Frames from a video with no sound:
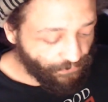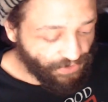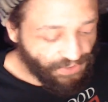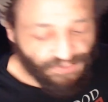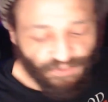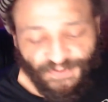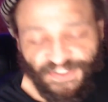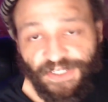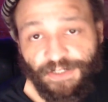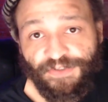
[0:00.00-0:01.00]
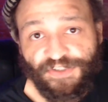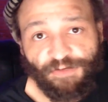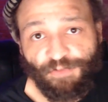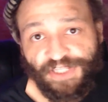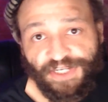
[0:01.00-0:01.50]
he ends up seeing
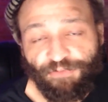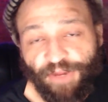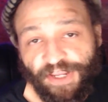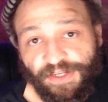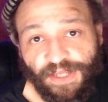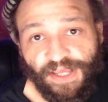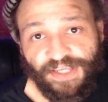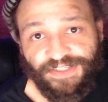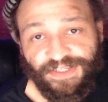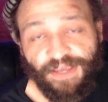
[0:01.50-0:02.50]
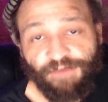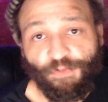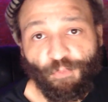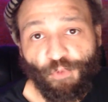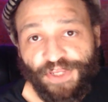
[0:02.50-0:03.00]
someone that he recognized
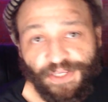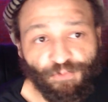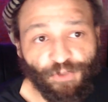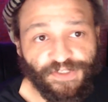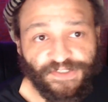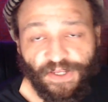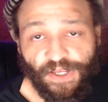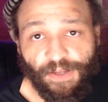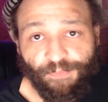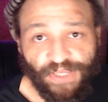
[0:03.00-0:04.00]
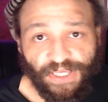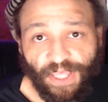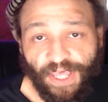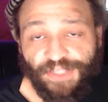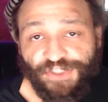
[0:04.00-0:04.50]
from when he was uh, being
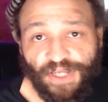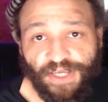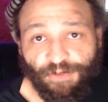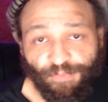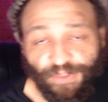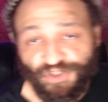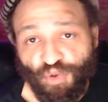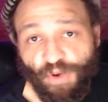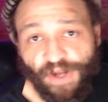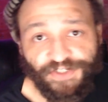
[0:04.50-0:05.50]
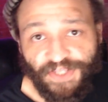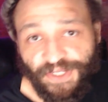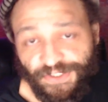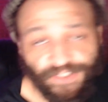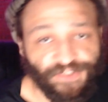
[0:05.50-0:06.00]
a hedge knight or being a squire to the
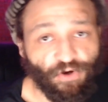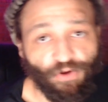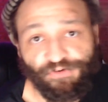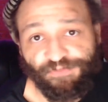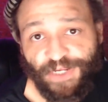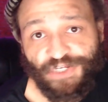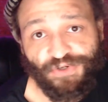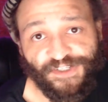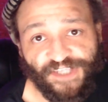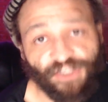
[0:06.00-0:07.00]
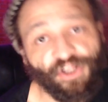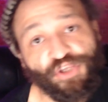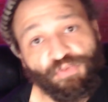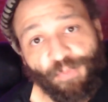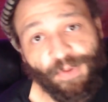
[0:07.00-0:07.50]
hedge knight Ser Arlan of Pennytree. And he's like,
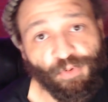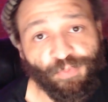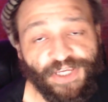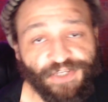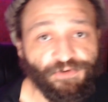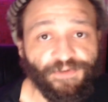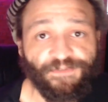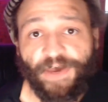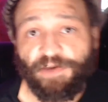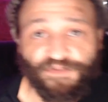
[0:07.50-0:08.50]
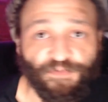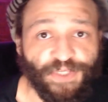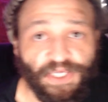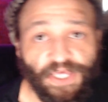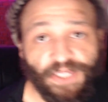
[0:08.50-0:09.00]
Look, you remember me. You can vouch for
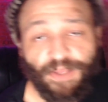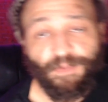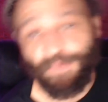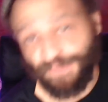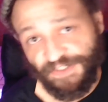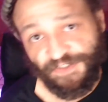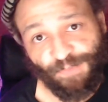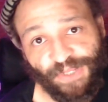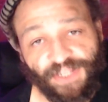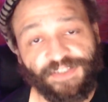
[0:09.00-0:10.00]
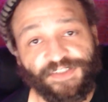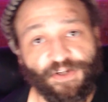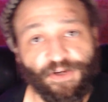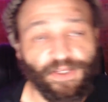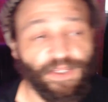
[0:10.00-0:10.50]
me. Let me participate in this
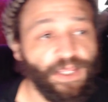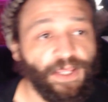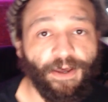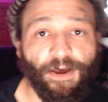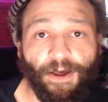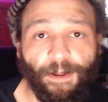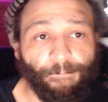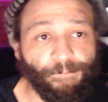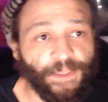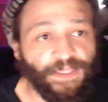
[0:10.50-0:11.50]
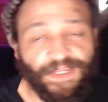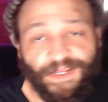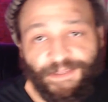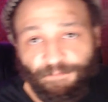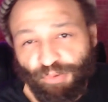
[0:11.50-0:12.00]
tourney. Um, and then
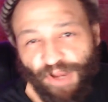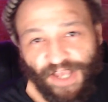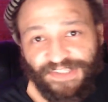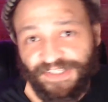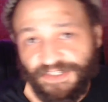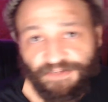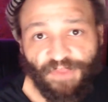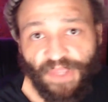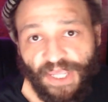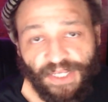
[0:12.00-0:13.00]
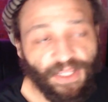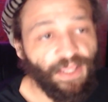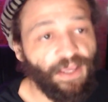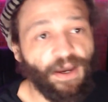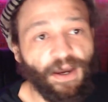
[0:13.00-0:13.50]
in the process of that,
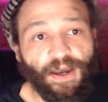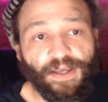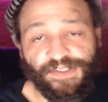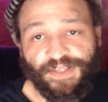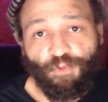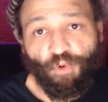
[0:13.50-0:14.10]
uh, he's like